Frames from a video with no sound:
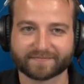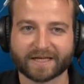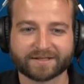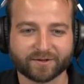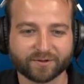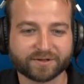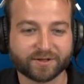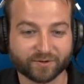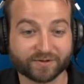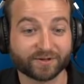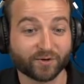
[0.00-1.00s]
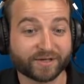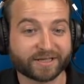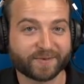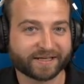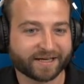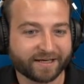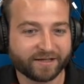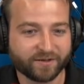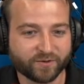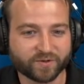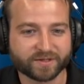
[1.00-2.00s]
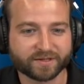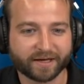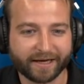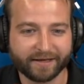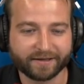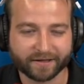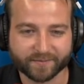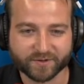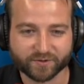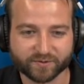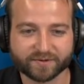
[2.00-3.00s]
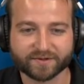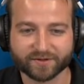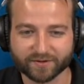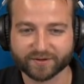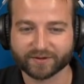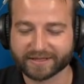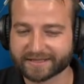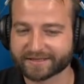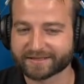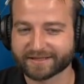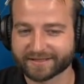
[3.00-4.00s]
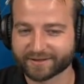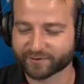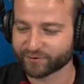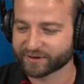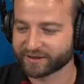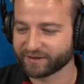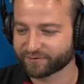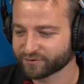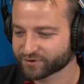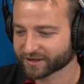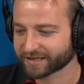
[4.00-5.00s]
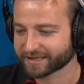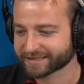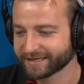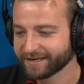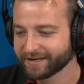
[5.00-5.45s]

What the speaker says: So don't expect any news anytime soon. So this is not for the near future, guys.